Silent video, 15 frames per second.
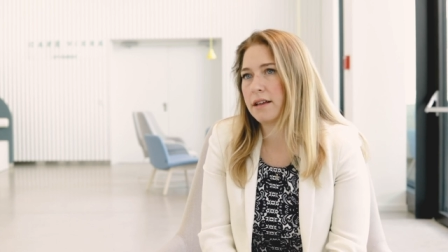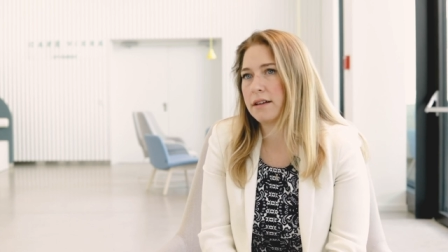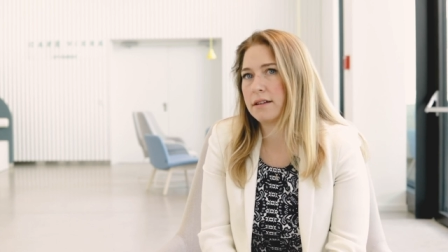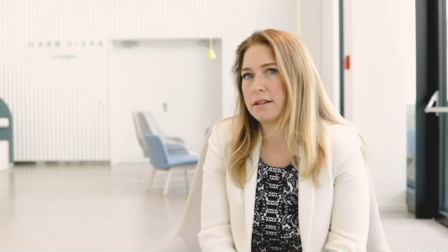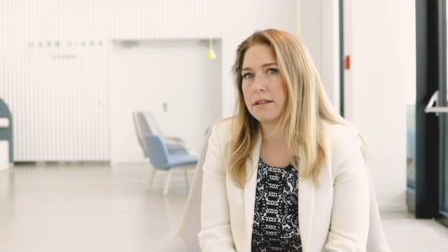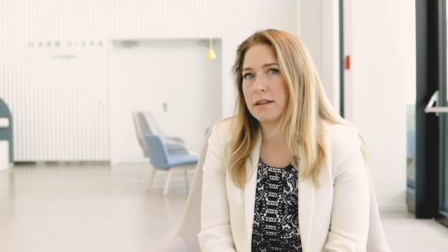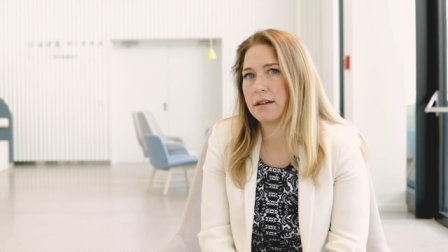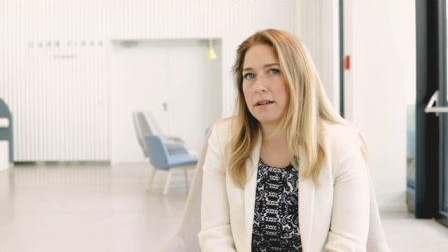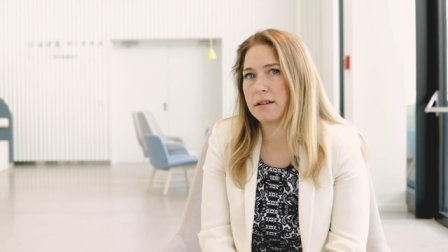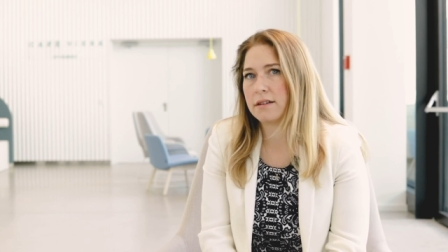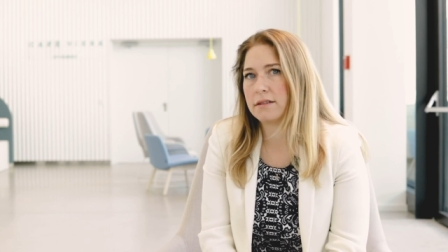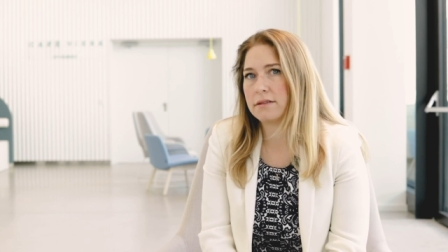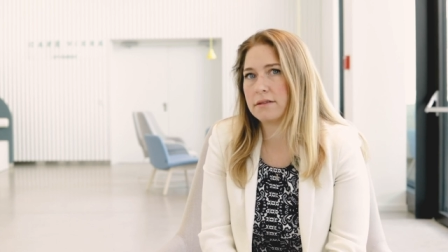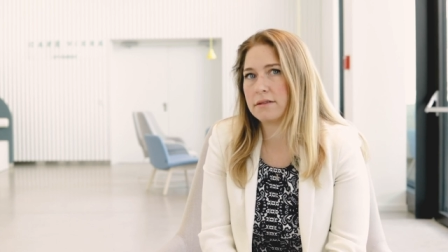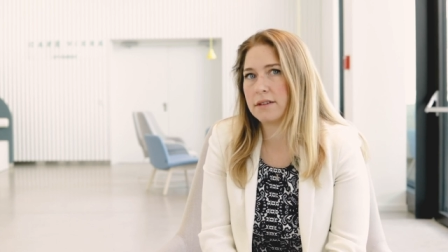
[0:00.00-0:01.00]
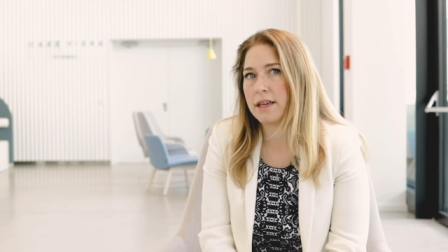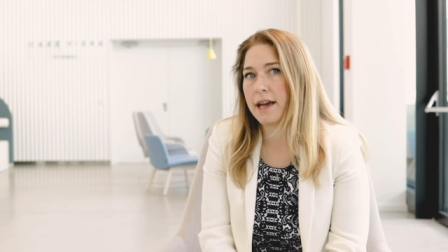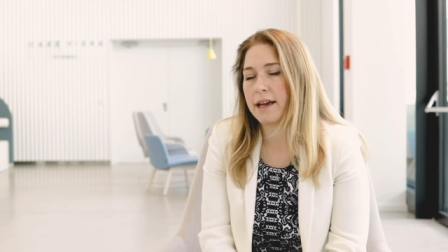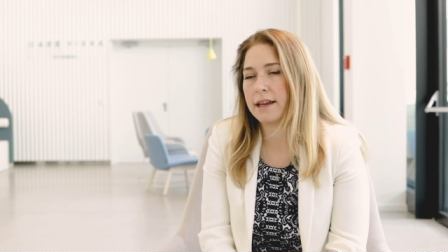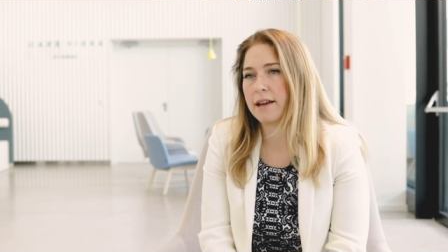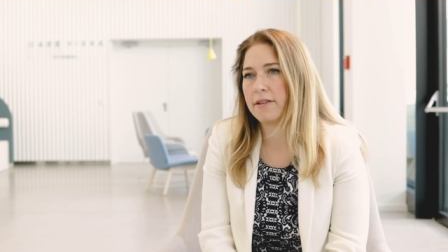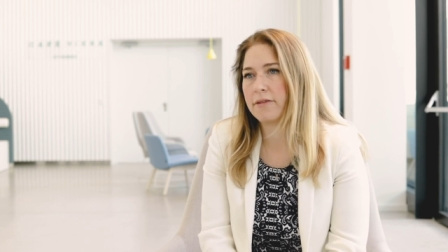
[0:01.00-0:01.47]
And uh,
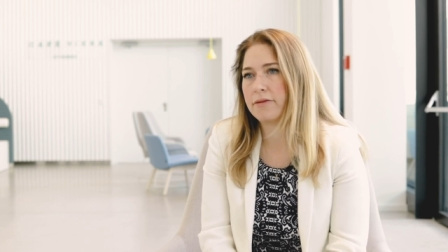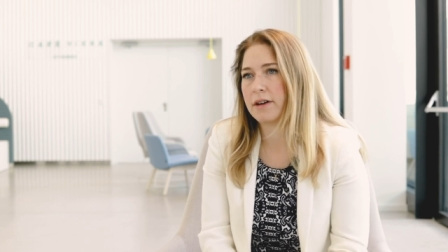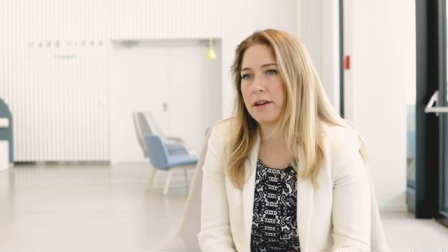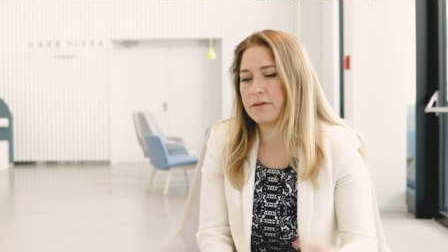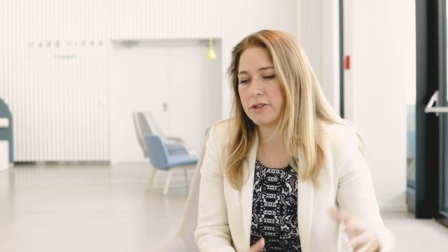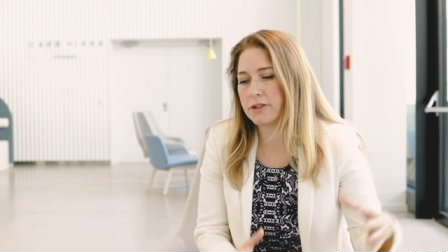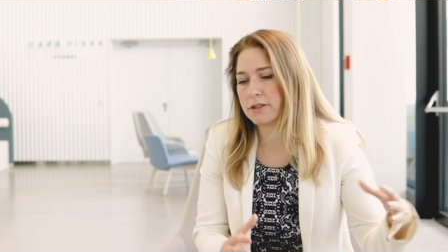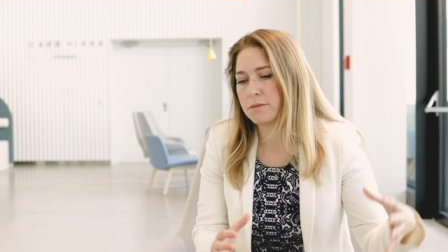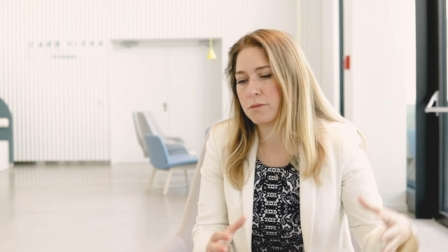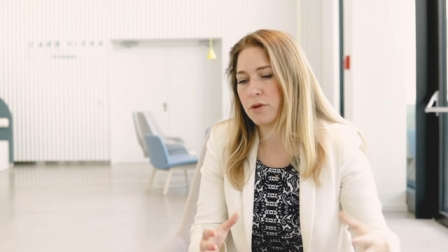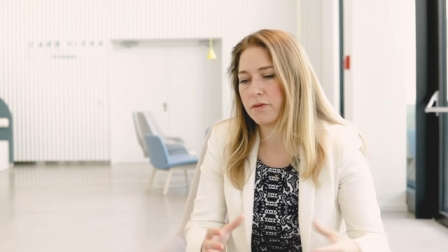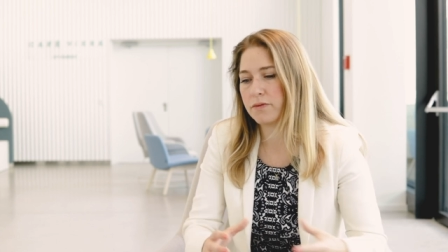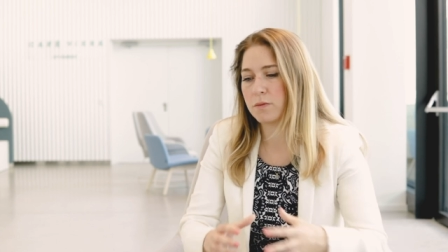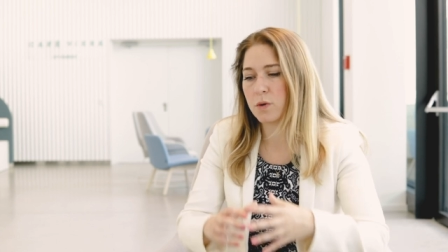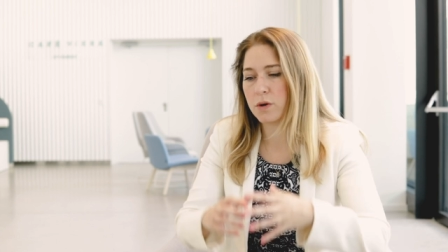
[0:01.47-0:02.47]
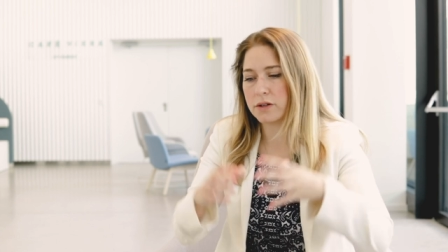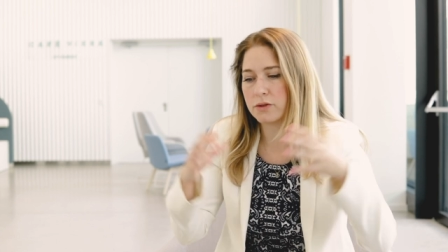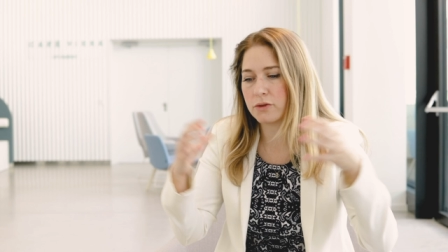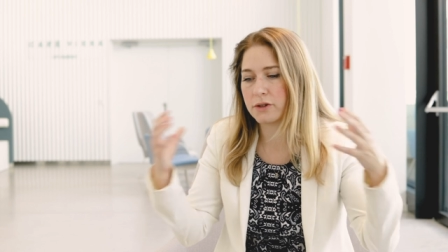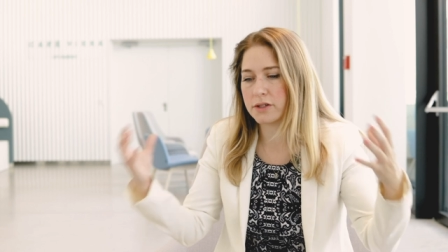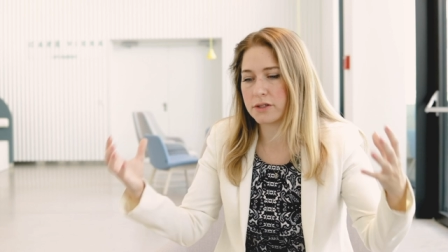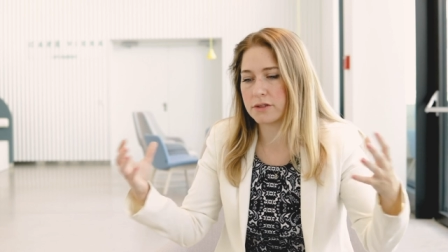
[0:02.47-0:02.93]
yeah, and I've I've just moved more
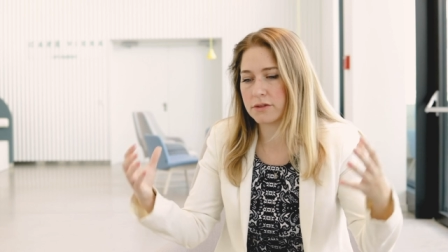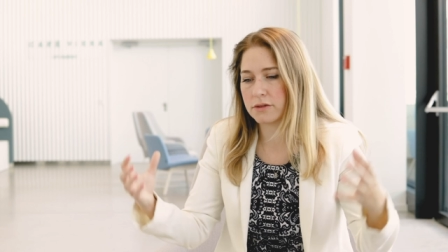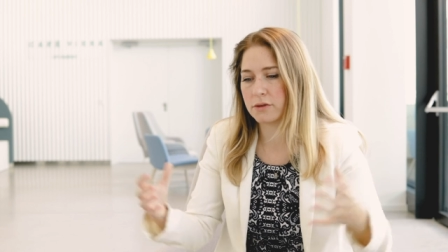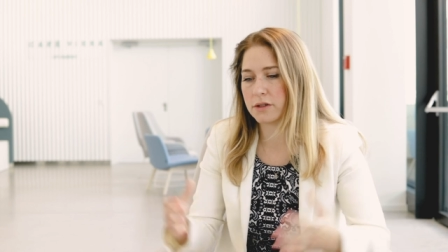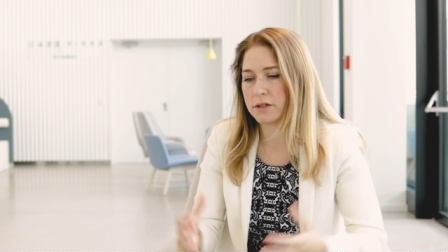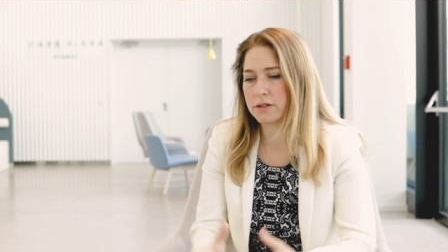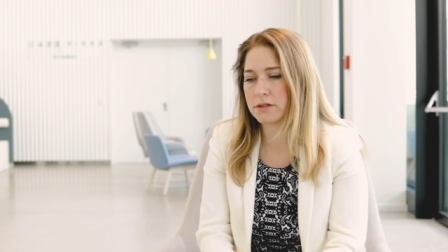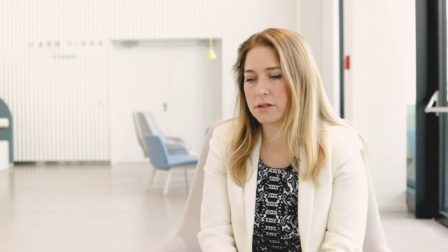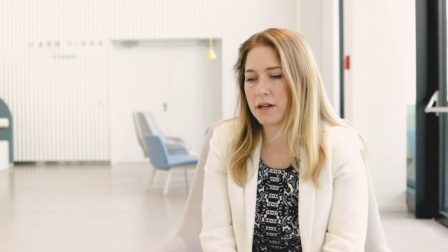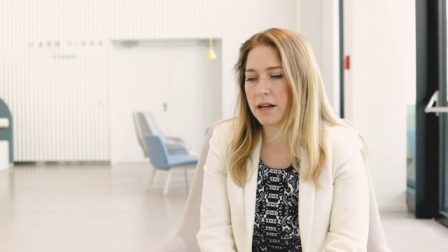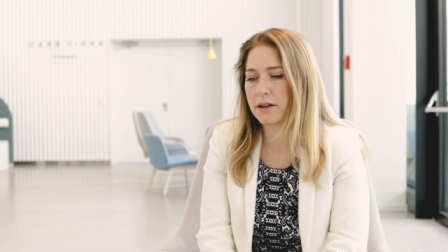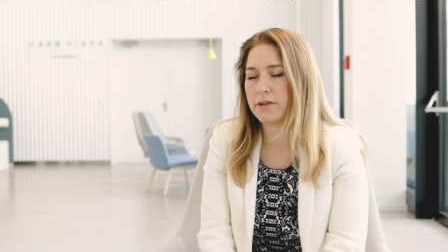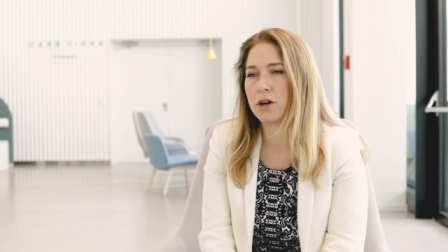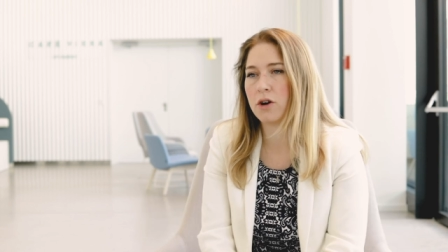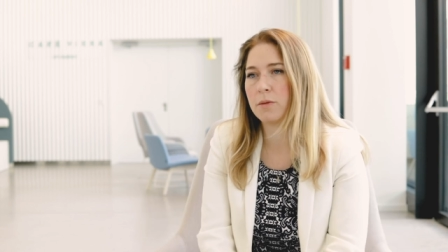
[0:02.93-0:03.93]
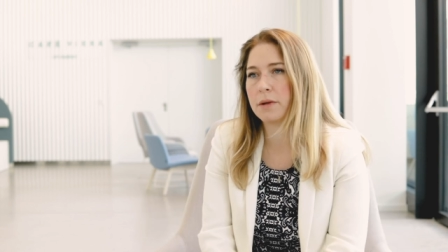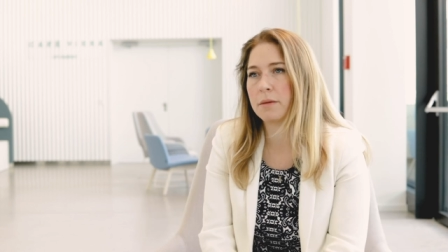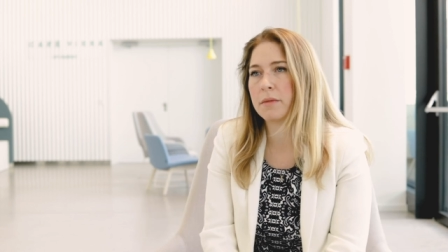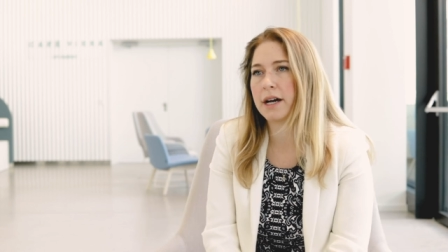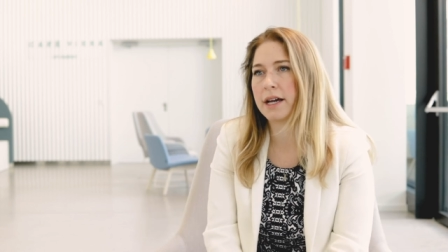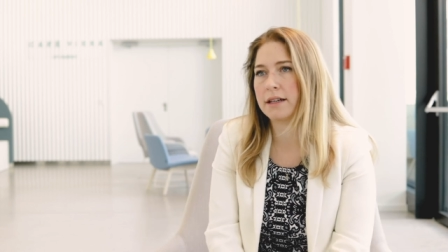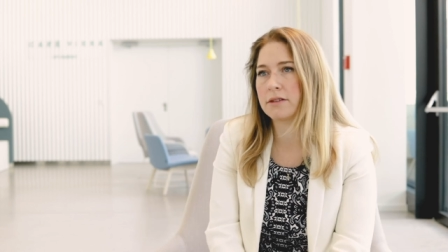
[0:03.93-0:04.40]
towards towards kind of an
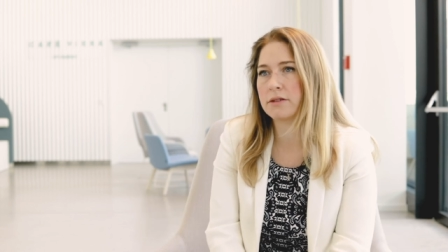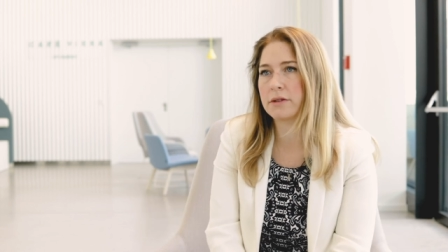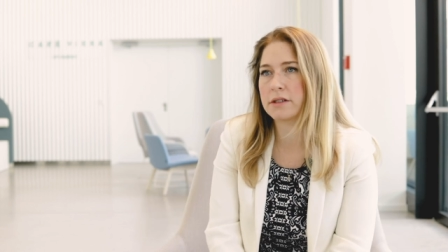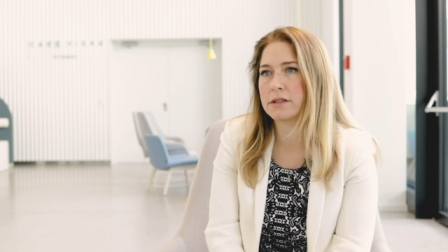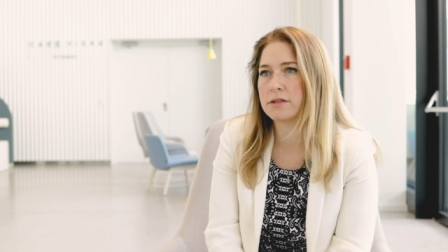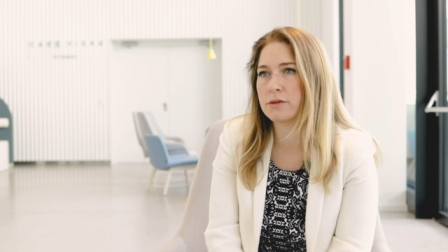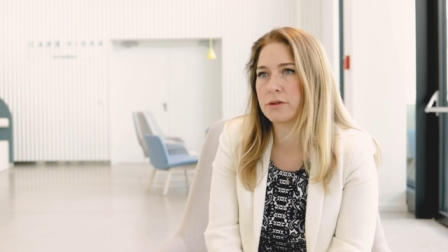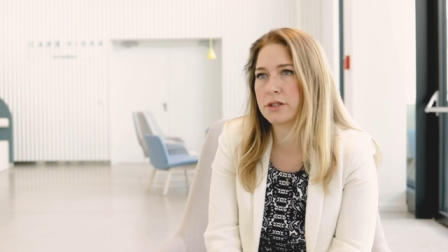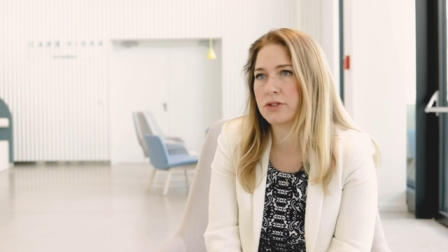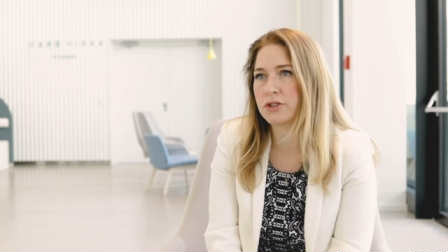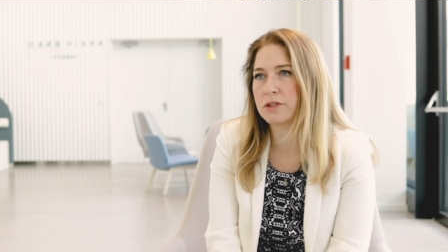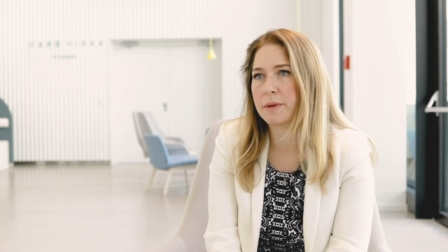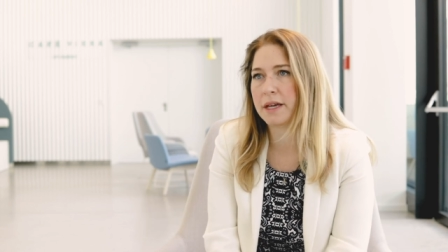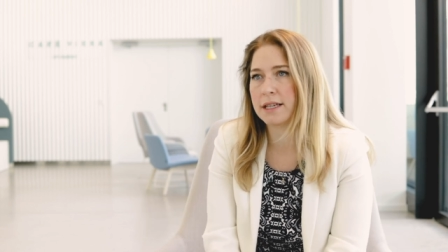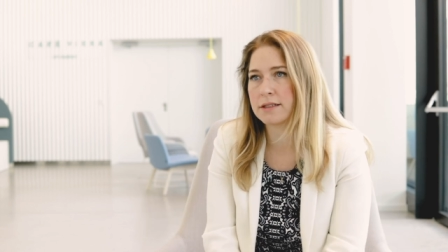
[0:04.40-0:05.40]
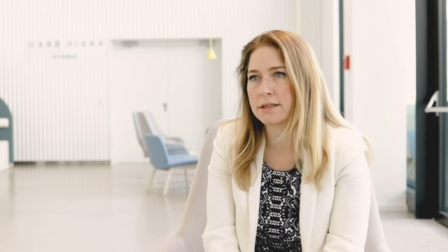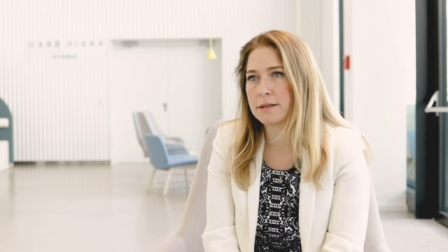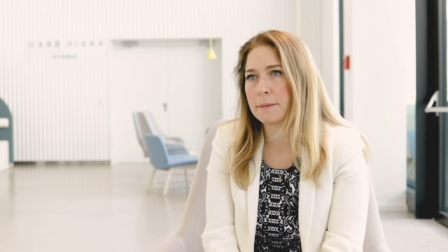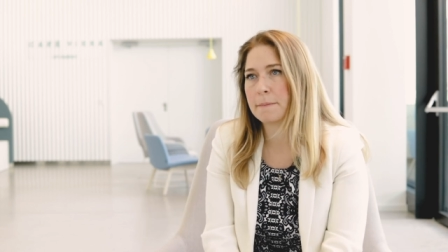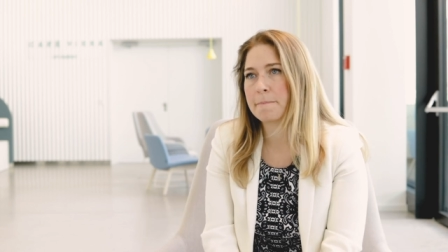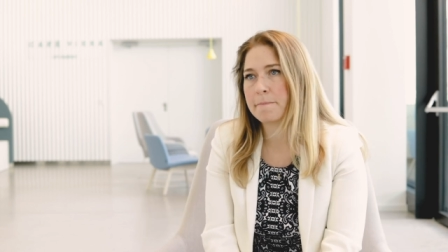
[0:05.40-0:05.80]
open mind towards towards the space.